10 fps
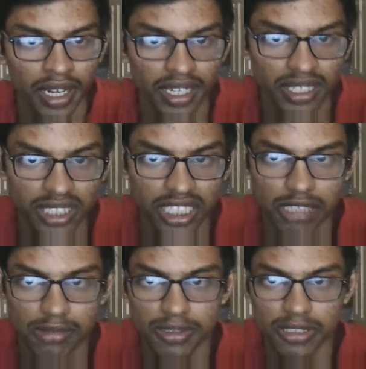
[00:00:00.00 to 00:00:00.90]

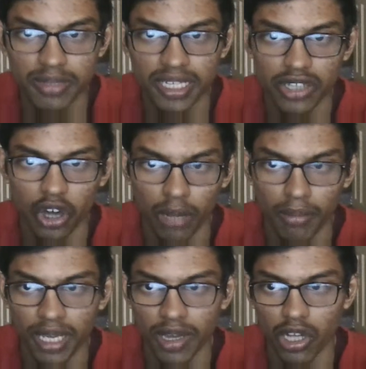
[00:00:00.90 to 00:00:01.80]
interstitial space, or
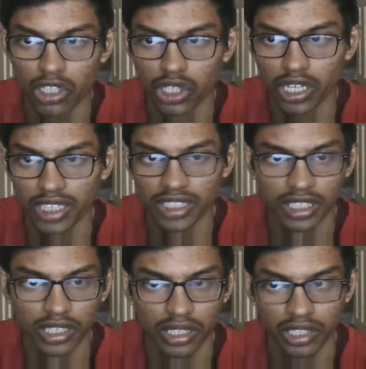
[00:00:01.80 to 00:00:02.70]
may also
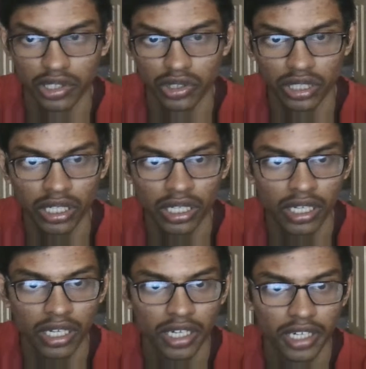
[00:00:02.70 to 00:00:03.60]
extend into the
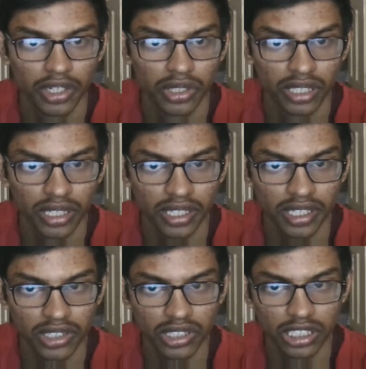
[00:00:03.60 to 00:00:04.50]

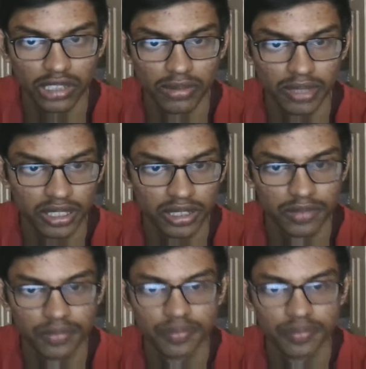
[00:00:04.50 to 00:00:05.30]
intercellular space.